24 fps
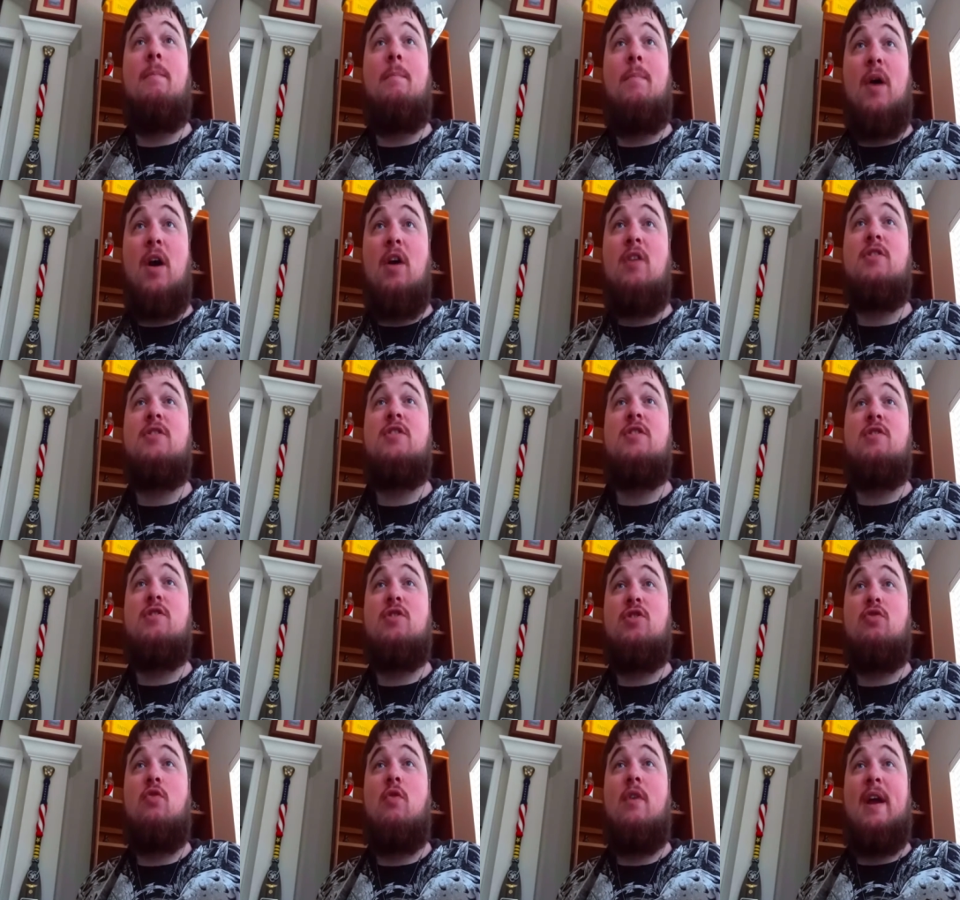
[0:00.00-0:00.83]

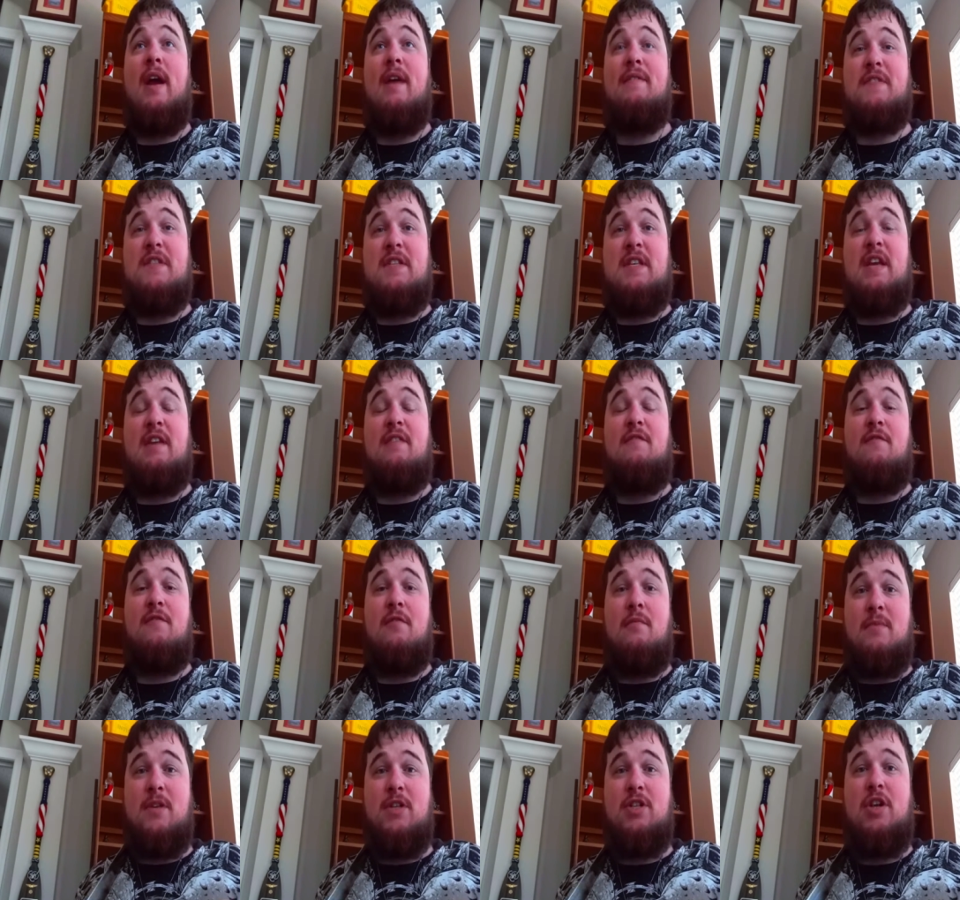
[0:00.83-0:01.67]
personal story I've seen
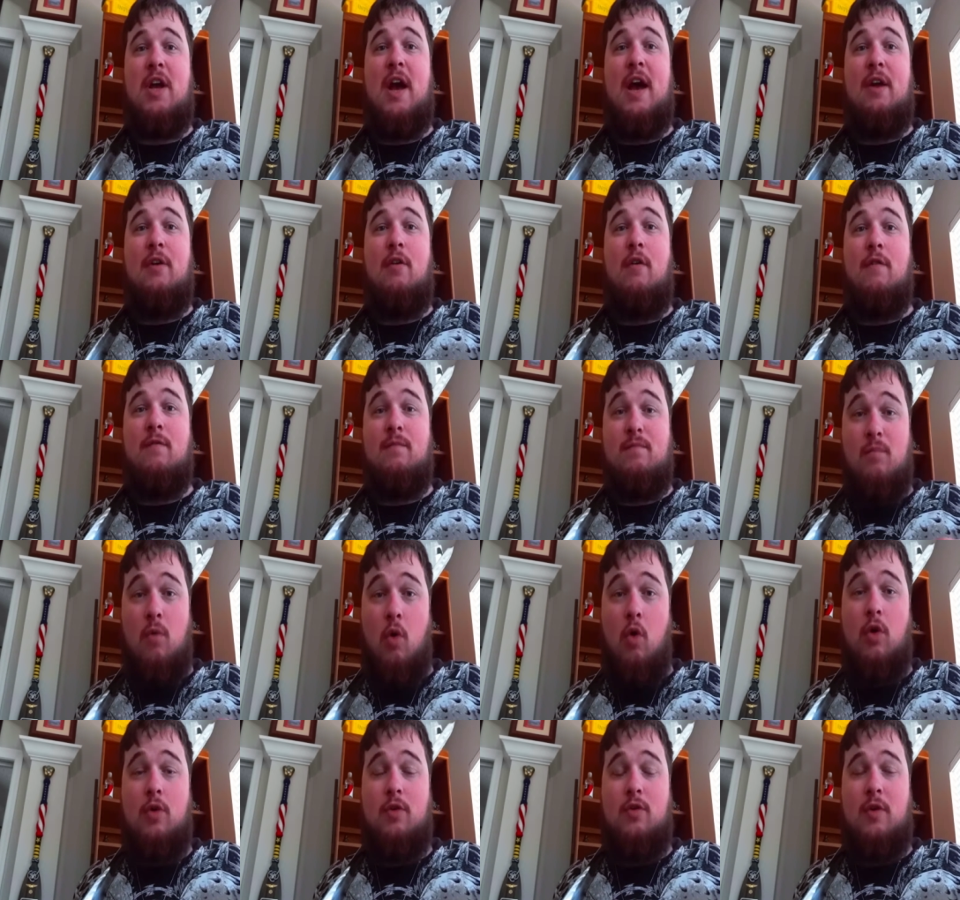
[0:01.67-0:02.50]
from the Shadow of
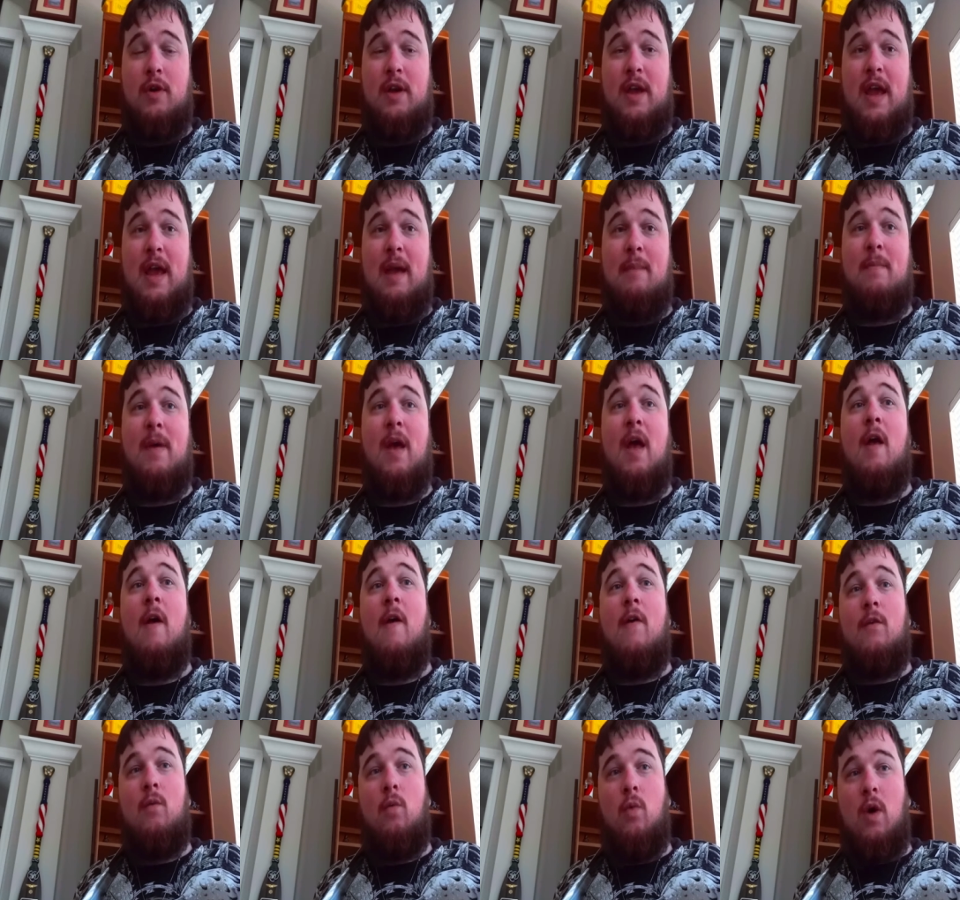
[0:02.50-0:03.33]
Mordor game
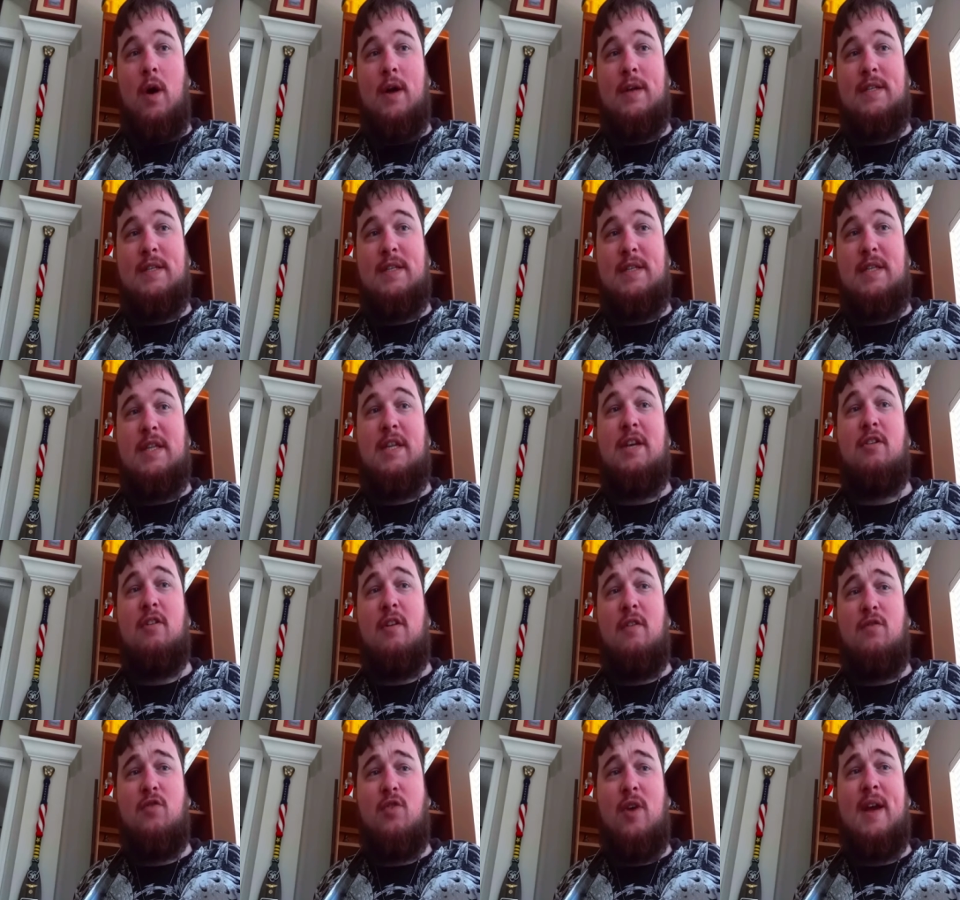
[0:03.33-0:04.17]
was
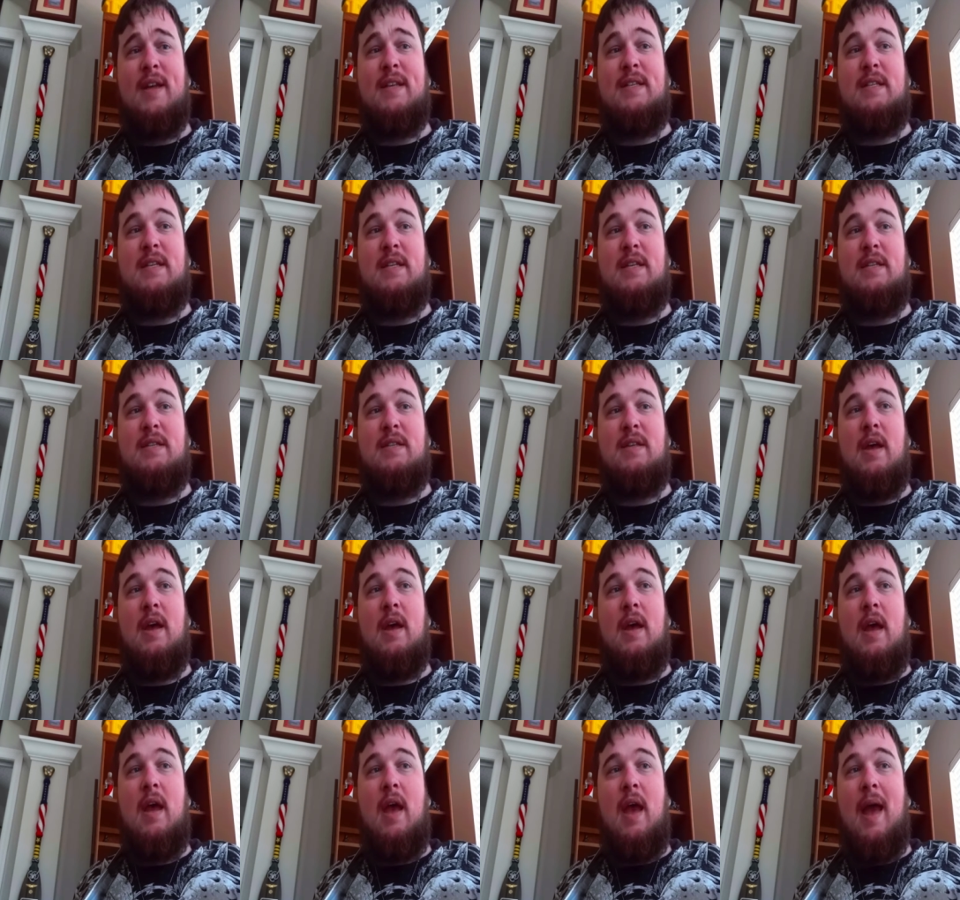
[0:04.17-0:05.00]
Tear of Grace's